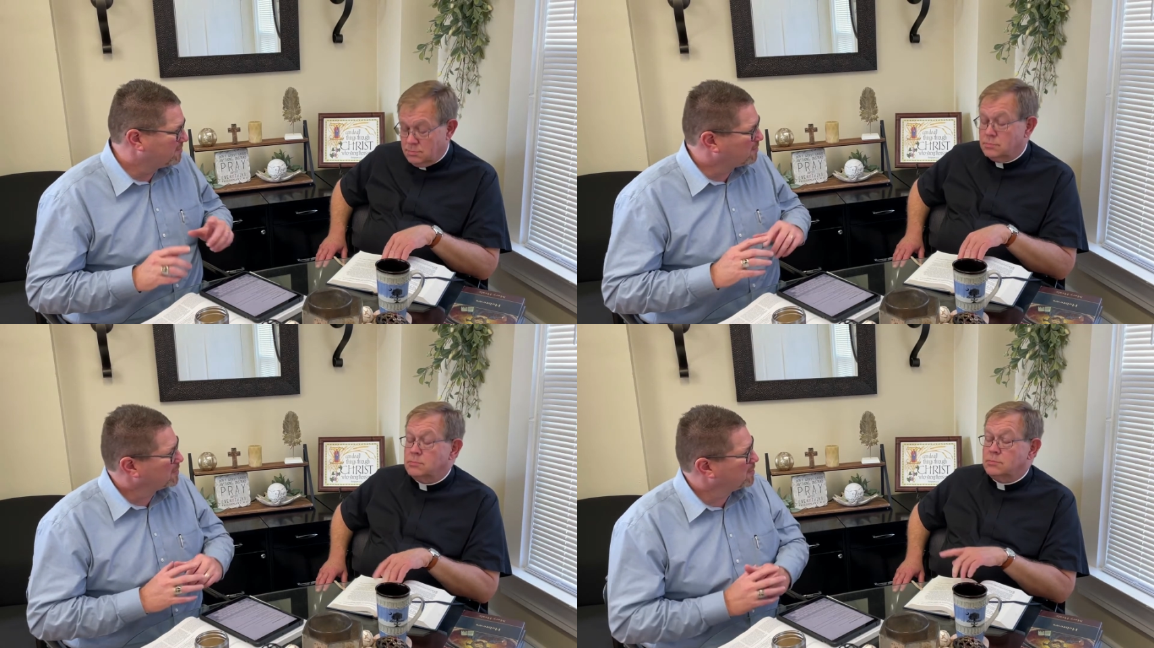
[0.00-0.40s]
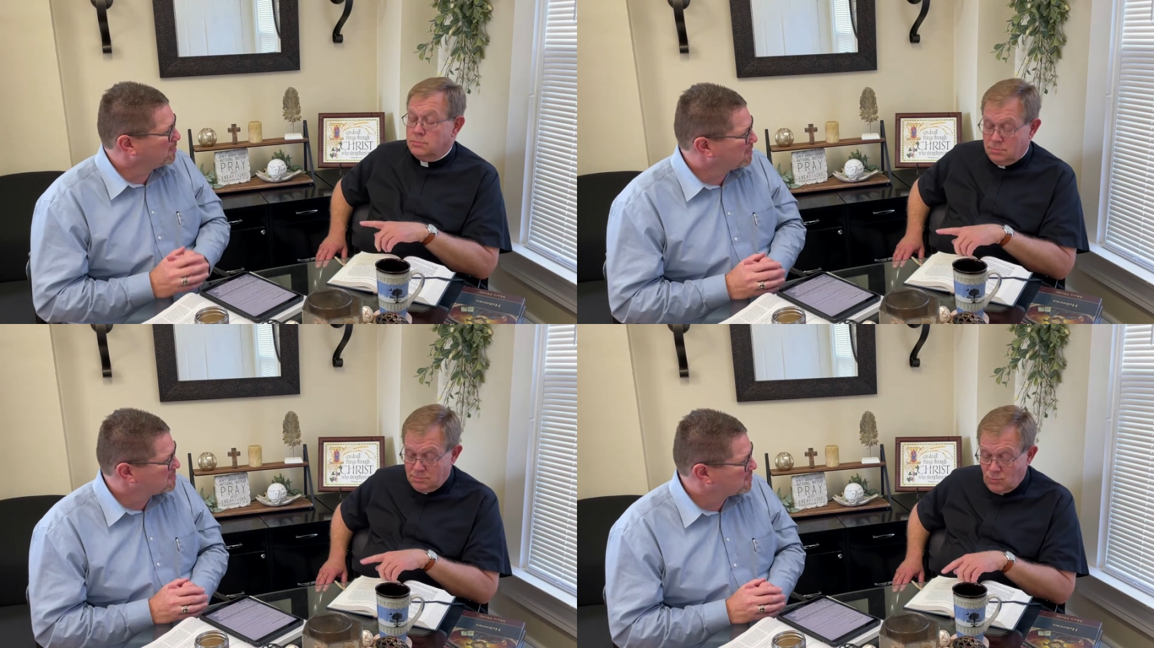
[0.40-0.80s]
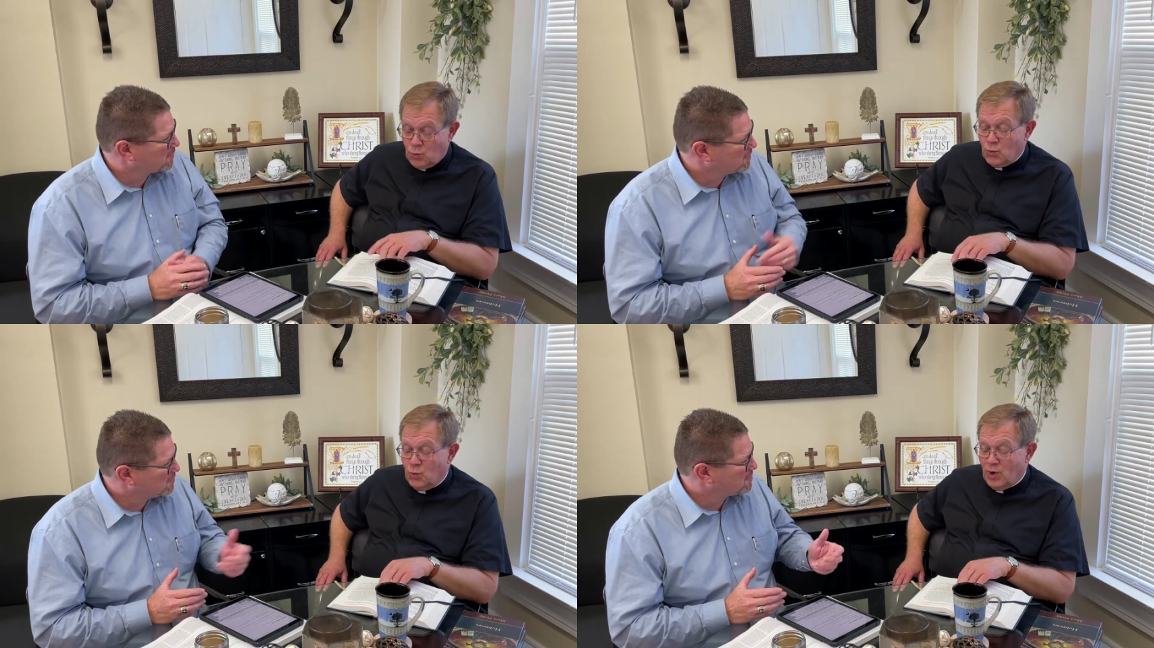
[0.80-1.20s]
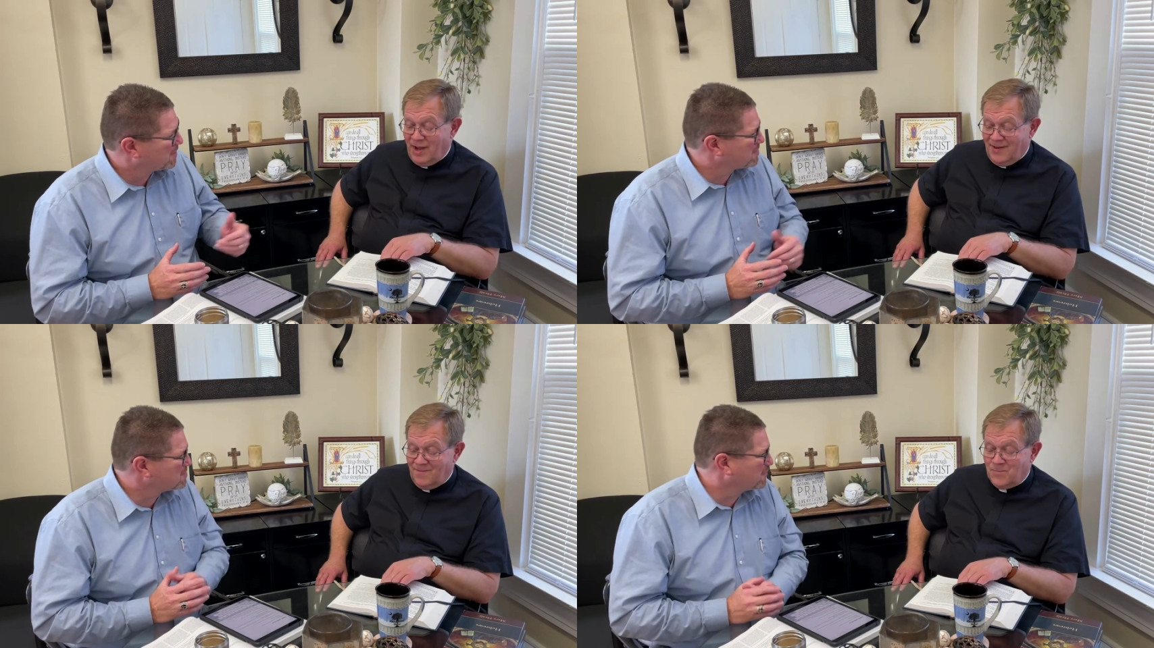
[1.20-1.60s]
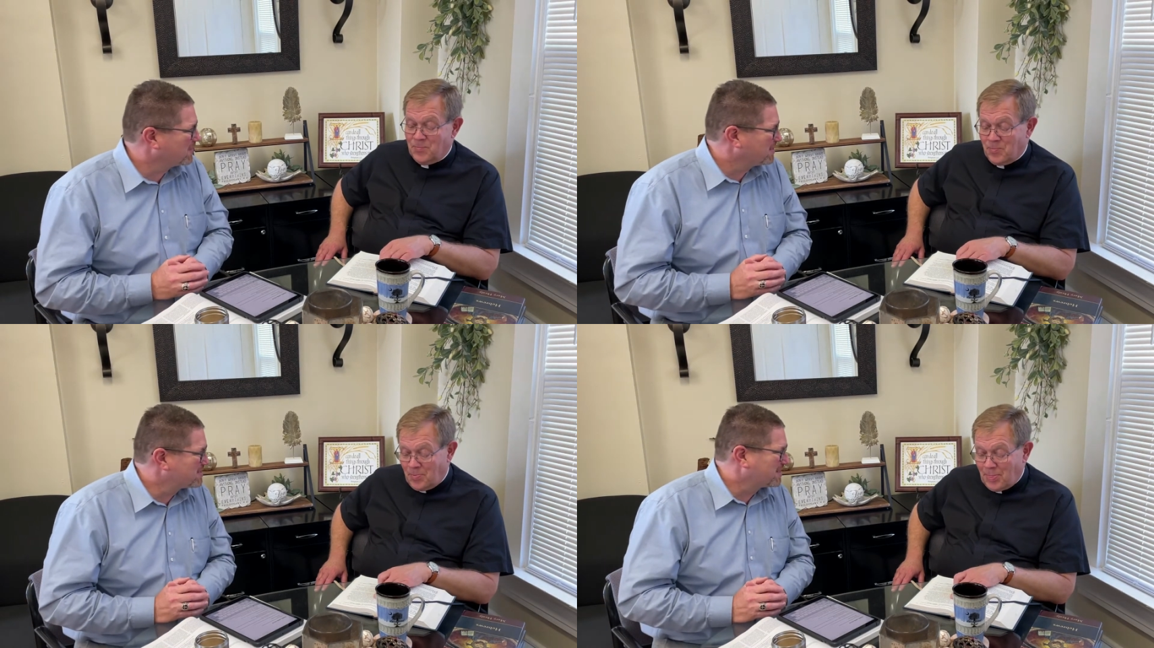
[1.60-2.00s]
Speaker 1: for humans. So can you right. take us through
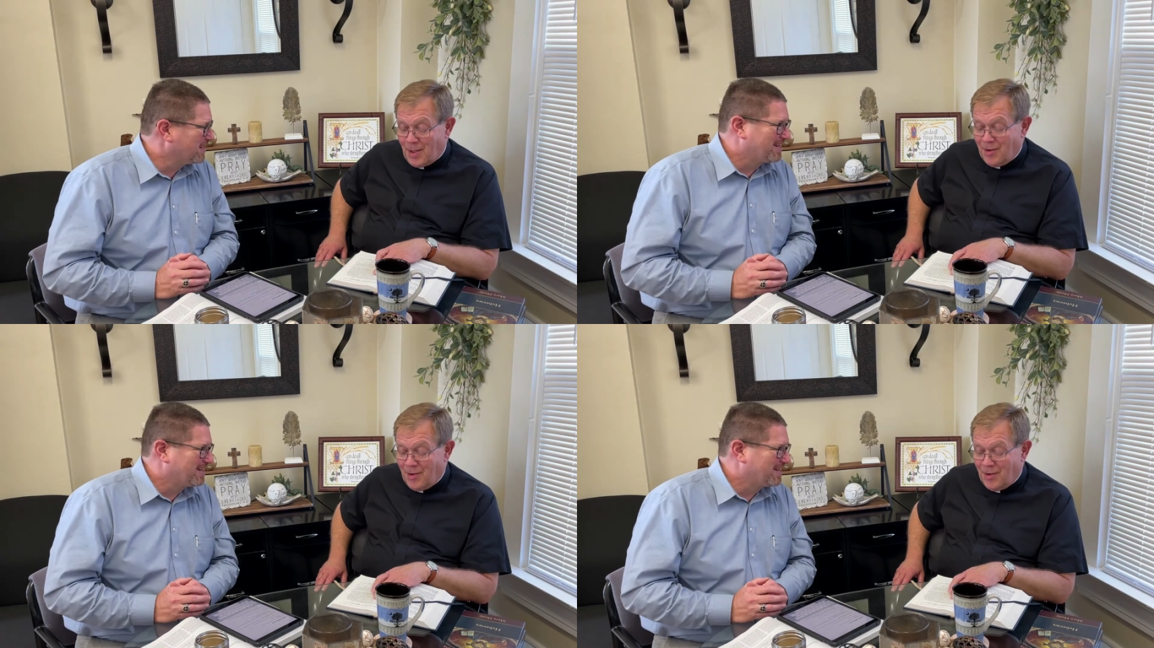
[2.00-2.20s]
this?